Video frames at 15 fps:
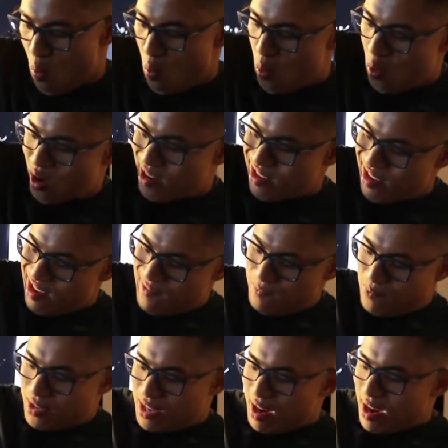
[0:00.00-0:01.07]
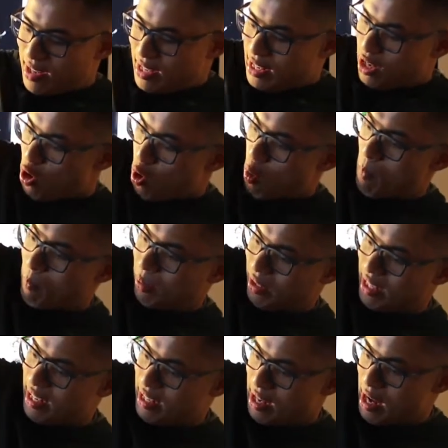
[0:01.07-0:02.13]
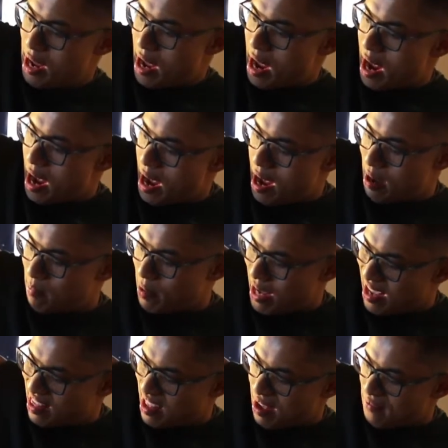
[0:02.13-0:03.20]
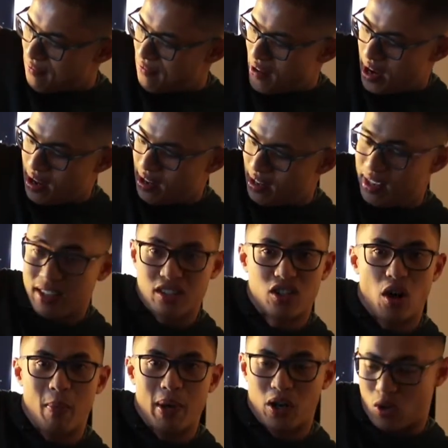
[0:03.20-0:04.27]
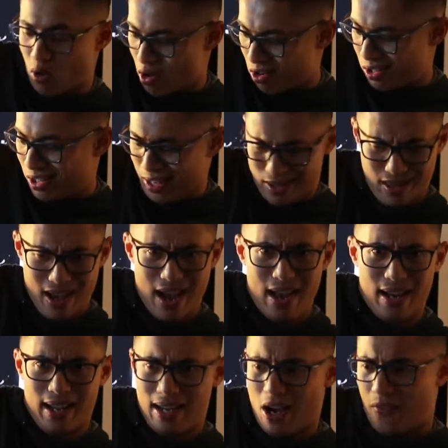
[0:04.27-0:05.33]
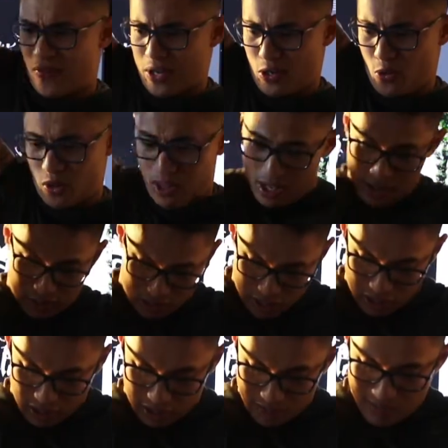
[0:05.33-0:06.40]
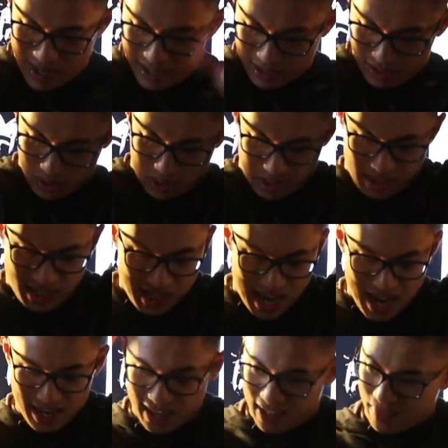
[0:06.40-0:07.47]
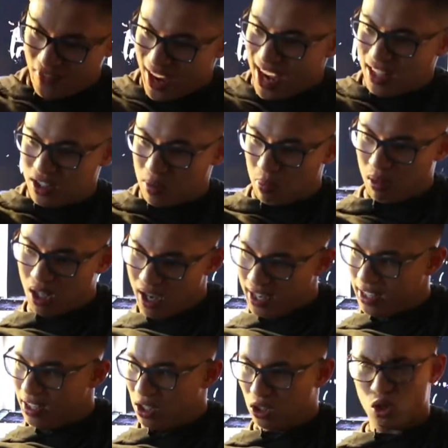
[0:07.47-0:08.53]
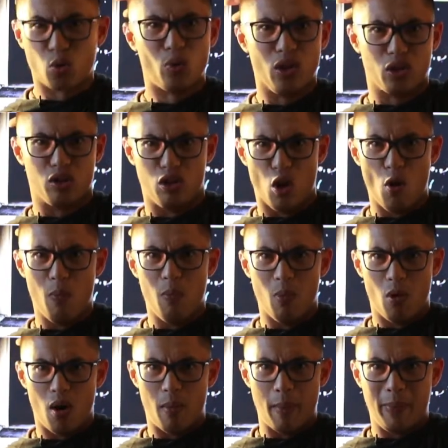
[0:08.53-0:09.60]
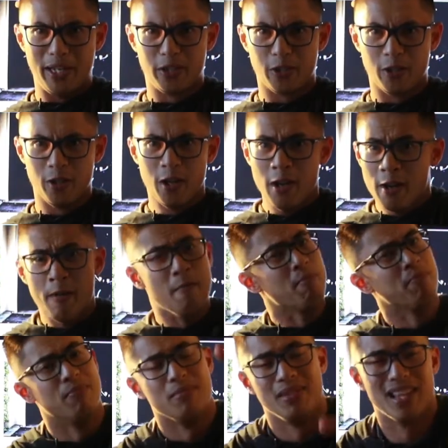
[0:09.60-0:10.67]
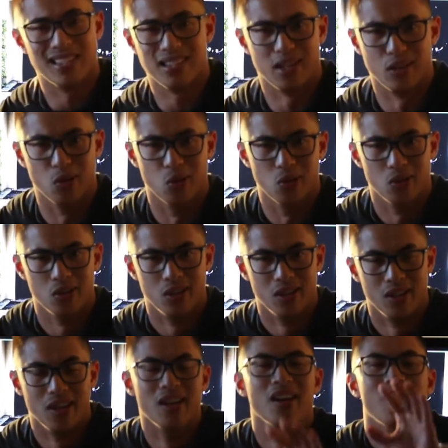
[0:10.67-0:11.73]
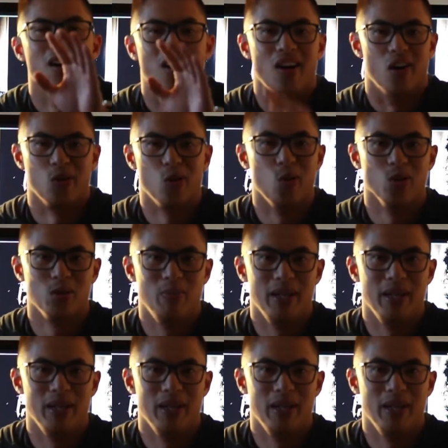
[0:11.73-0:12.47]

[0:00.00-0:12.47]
one tiny oblique ab, and that vein is coming across like that, and now if I do this, I can make it look like that, and if I add some length, it'll look real dope on my picture. That's not a goal. A goal is